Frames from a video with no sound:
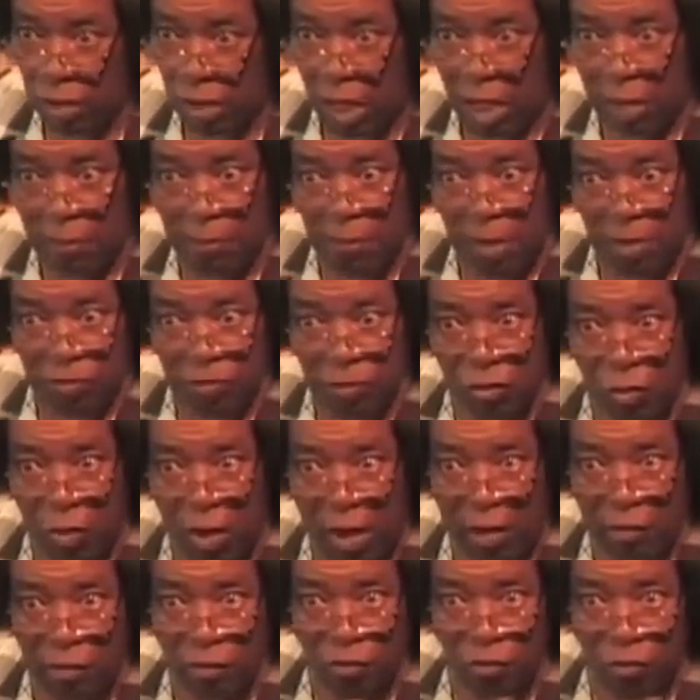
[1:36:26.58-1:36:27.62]
and must know
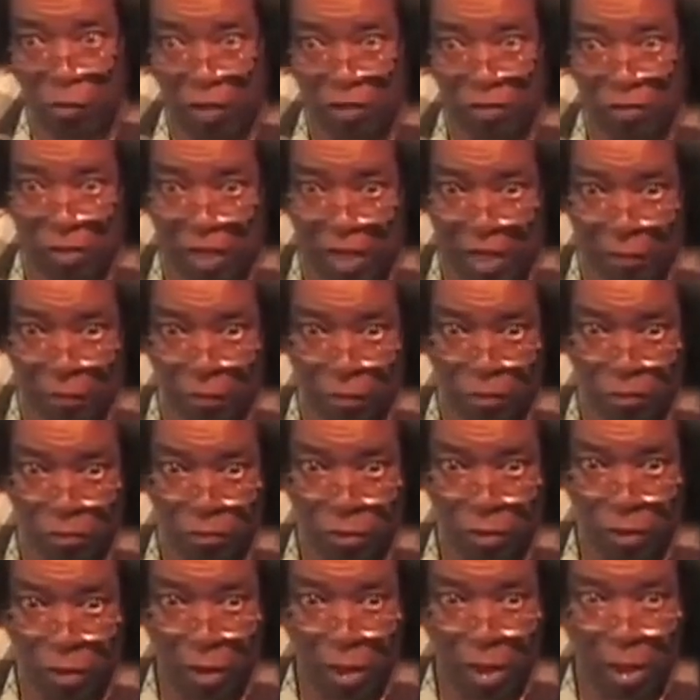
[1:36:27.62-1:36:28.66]
how to trace
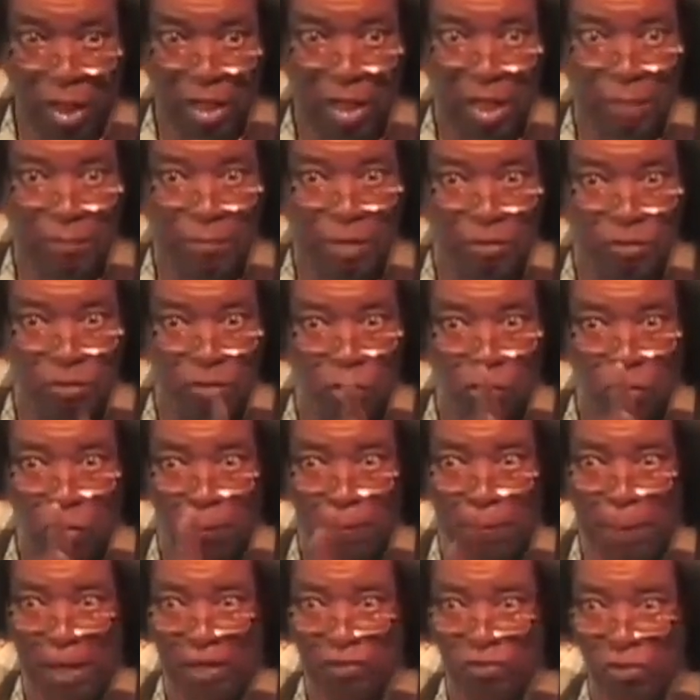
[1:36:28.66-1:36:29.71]
language. And they must know the
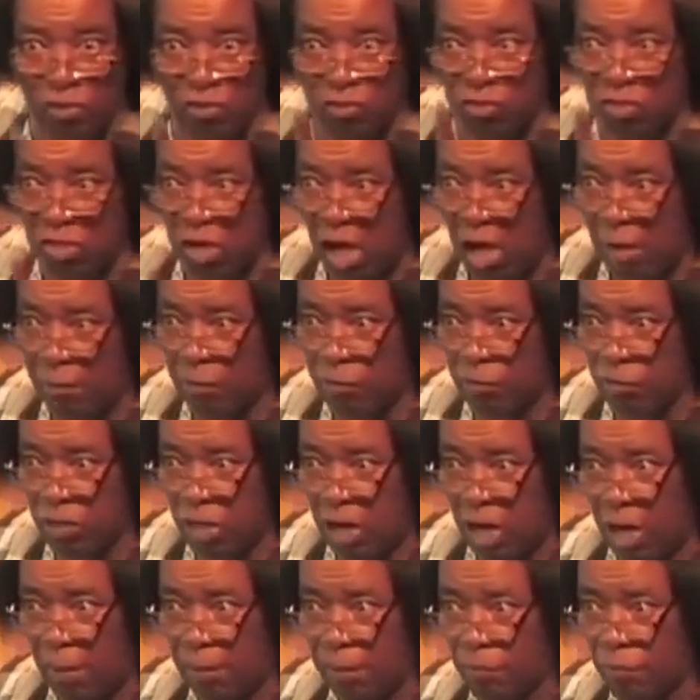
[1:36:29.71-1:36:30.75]
basic geometry
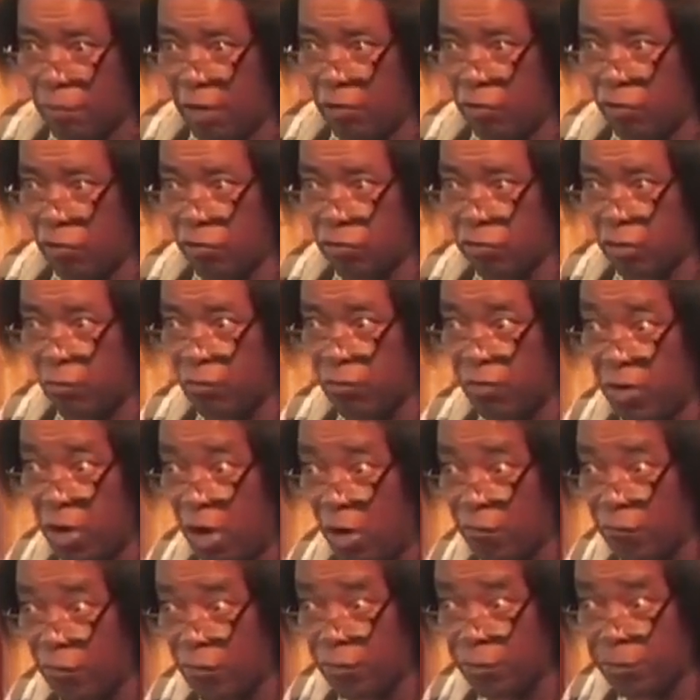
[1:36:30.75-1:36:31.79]
operations of
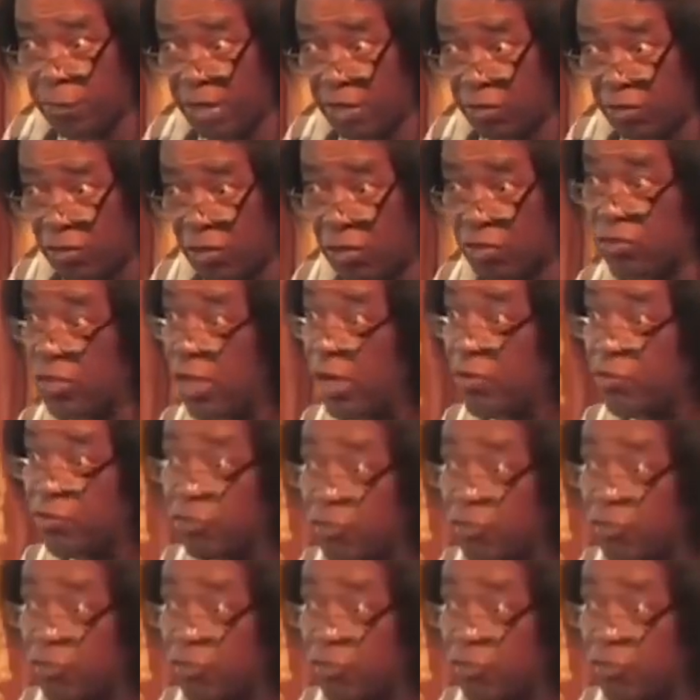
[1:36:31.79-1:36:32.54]
government because they're